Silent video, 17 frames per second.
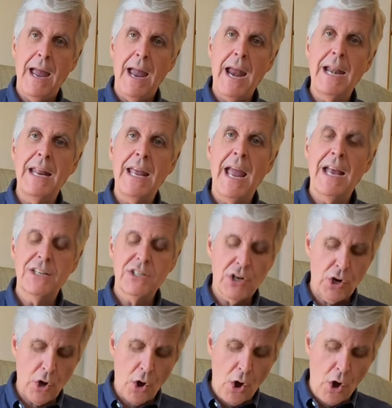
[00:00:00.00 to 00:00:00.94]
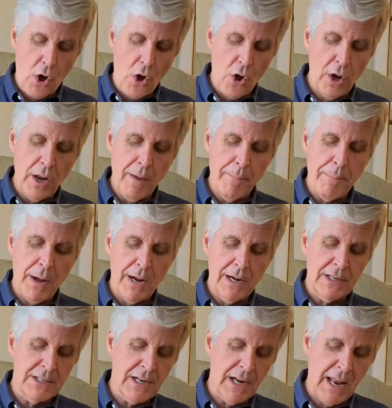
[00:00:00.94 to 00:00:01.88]
and he has a call
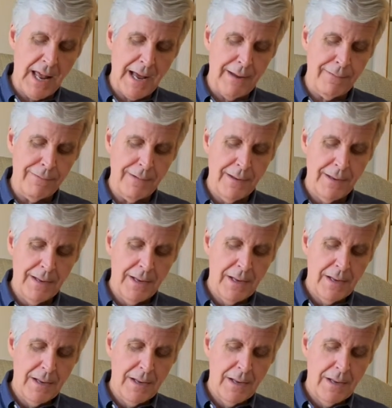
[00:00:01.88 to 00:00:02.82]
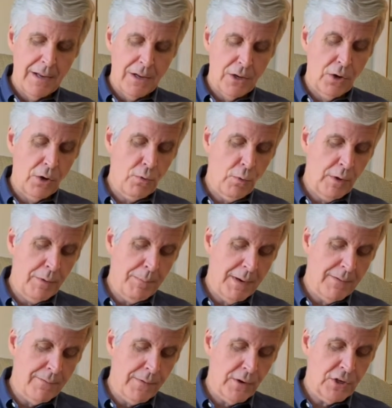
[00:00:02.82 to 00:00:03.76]
upon his life. Look with me
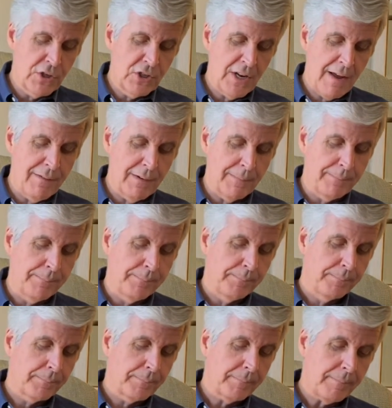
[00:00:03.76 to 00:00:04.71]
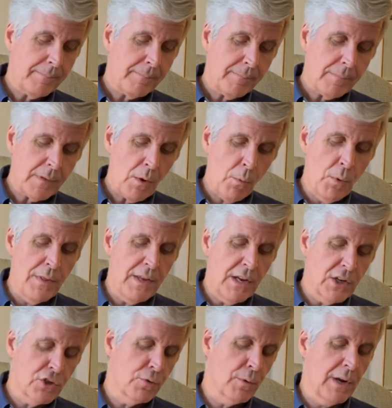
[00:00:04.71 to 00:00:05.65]
in verse 7. When the
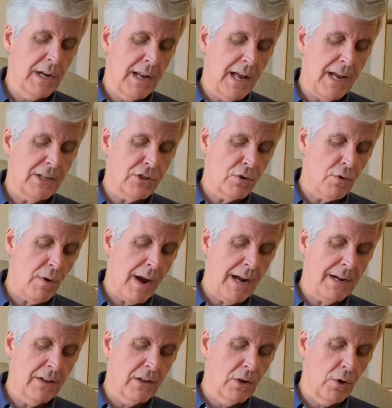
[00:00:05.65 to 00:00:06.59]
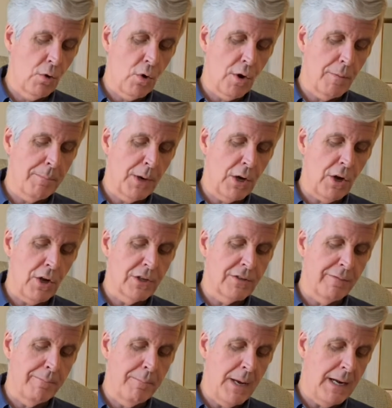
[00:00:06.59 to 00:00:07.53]
Israelites cried to the Lord because
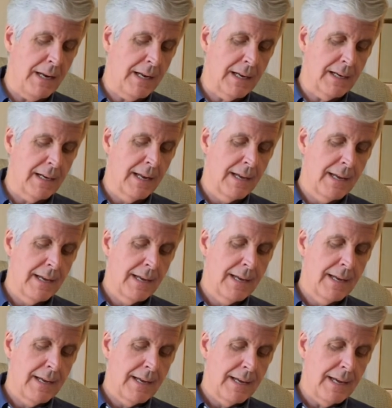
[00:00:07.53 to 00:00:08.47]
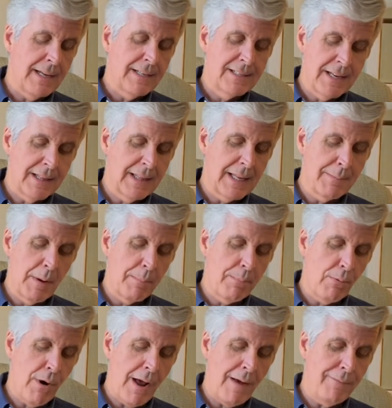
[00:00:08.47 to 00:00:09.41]
of Midian, he sent them a
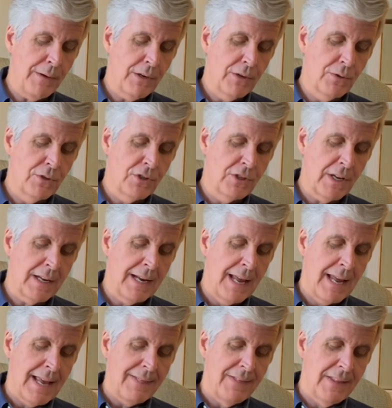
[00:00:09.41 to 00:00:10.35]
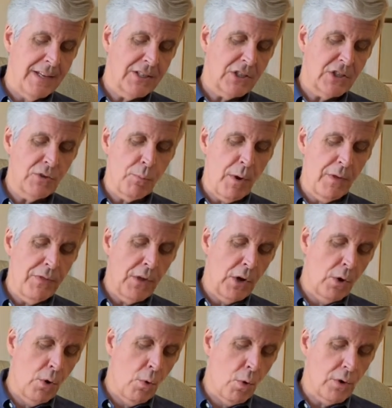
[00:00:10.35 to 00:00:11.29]
prophet who said, This is what the
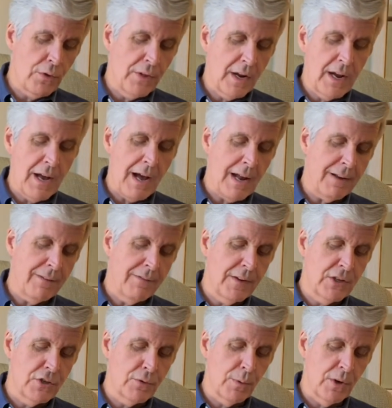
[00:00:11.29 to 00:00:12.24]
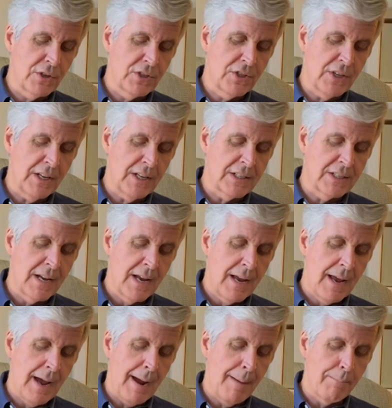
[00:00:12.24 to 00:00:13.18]
Lord, the God of Israel, says
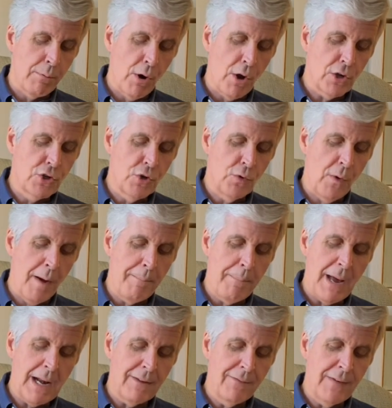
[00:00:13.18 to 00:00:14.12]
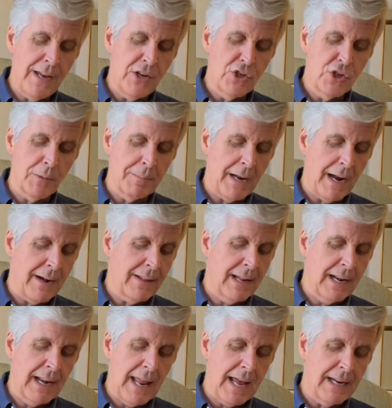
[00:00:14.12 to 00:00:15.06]
I brought you up out of Egypt, out of
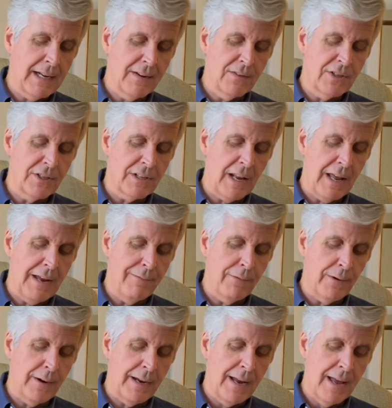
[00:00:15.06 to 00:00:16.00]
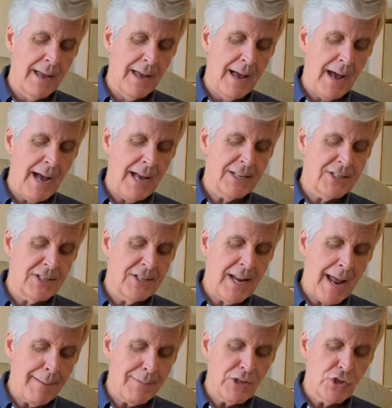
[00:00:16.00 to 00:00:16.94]
the land of slavery. I
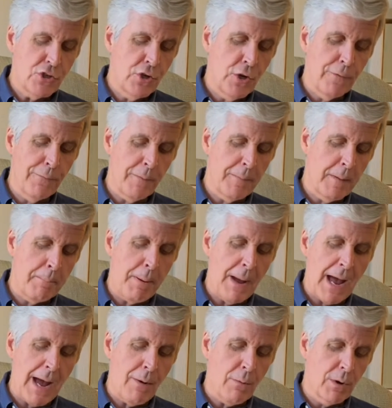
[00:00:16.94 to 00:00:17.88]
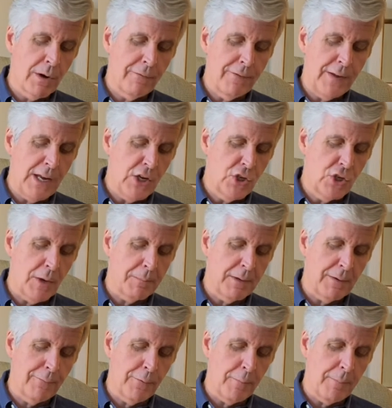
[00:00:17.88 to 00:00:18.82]
snatched you from the power of
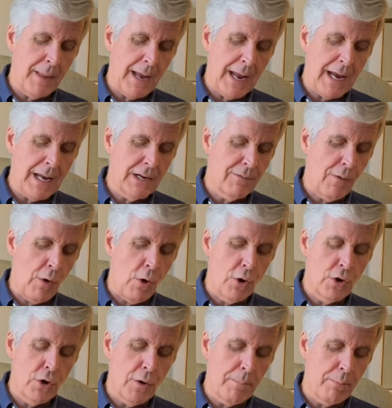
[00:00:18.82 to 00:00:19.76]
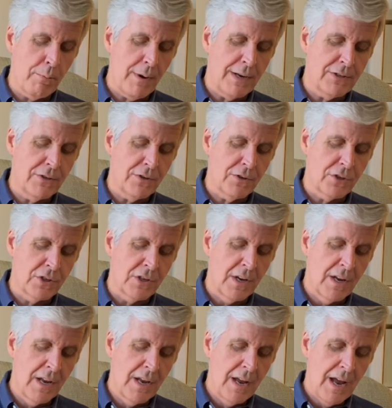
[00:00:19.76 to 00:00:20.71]
Egypt and from the hand of all your oppressors.
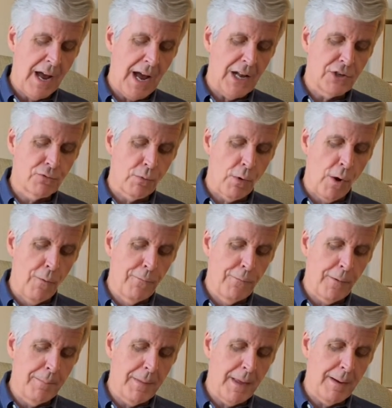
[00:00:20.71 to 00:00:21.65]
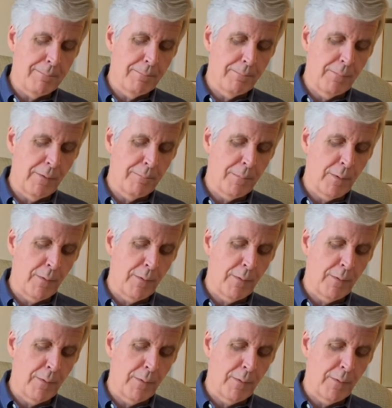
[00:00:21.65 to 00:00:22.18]
I drove from them from